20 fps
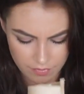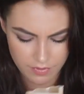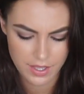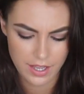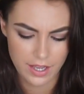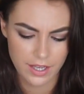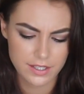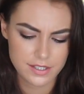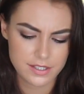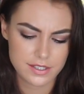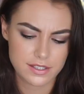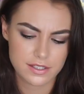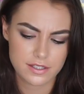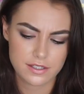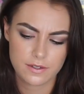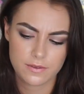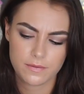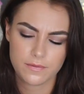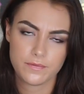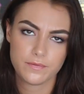
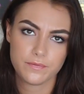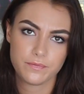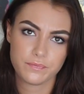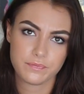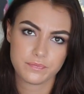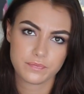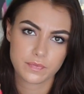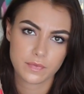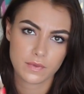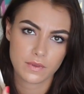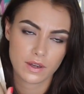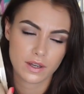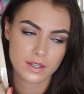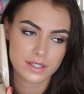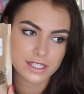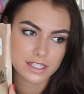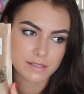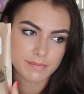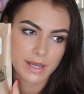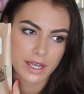This
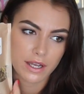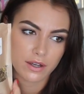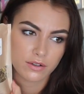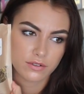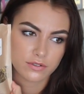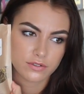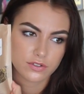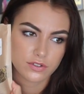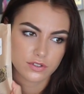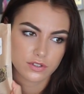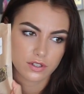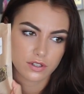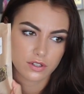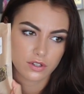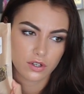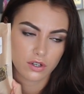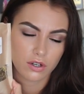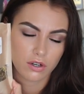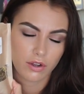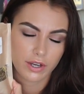smells
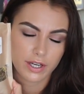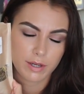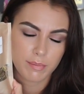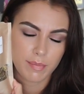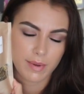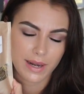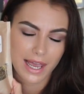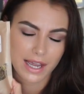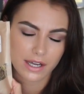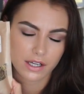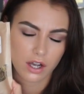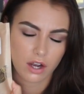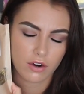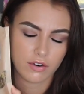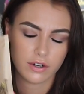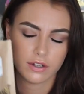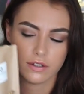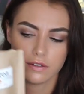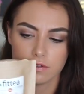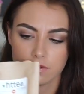like
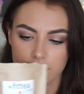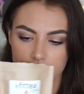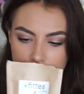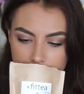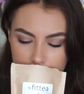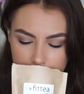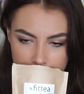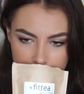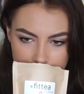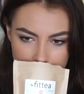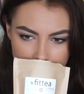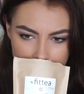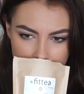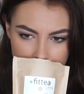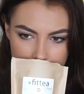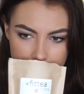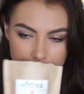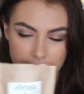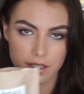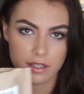blackcurrant.
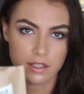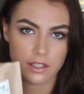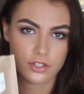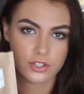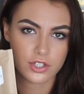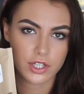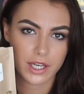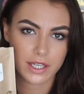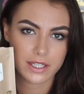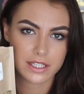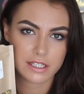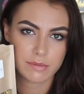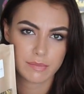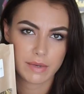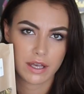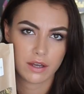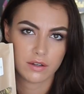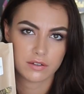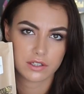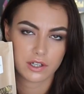It legit
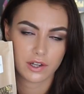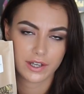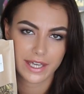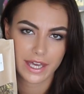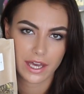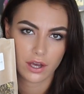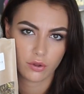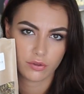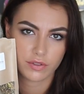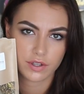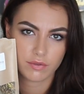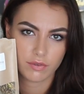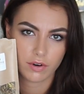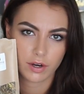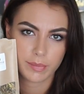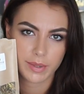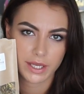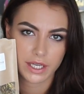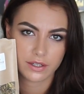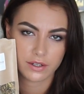smells like healthy
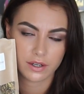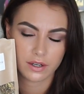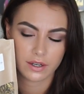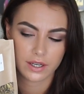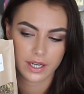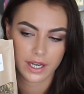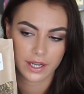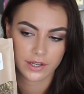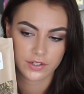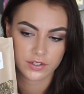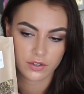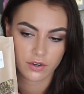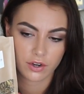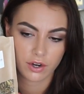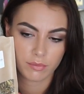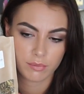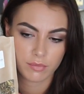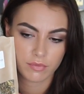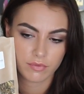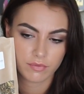Ribena,
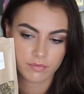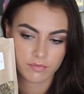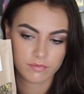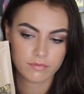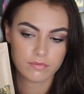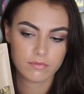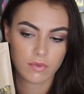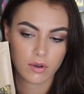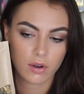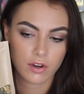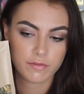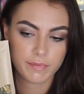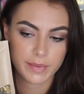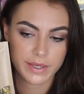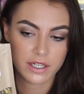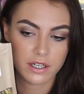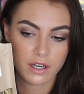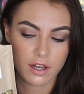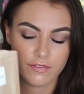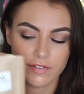and I've
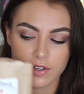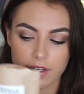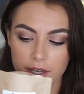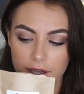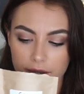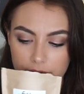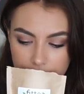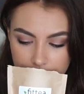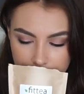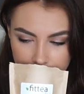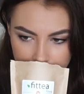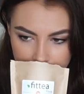been loving it.